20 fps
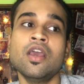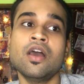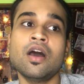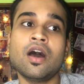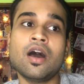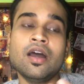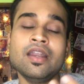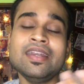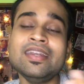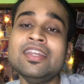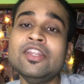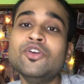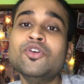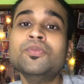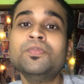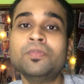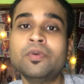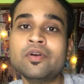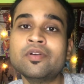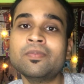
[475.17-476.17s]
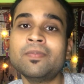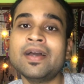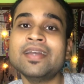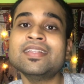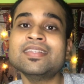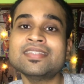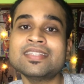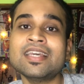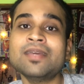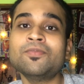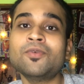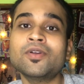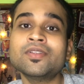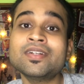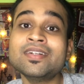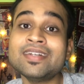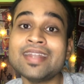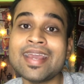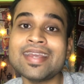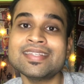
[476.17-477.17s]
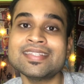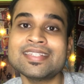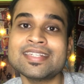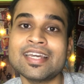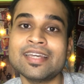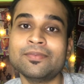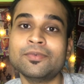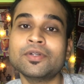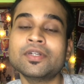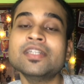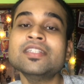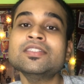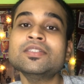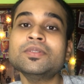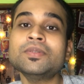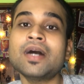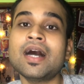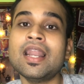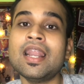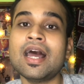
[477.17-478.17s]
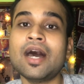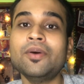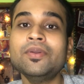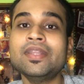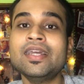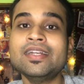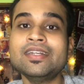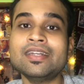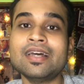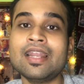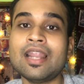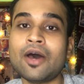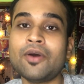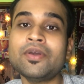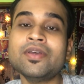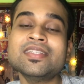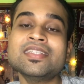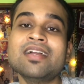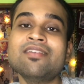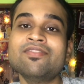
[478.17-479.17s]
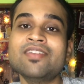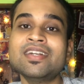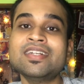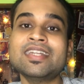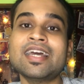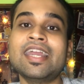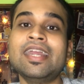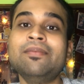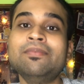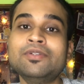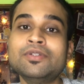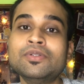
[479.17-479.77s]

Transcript: a new book by the same author next time. Okay. So allow yourself that time to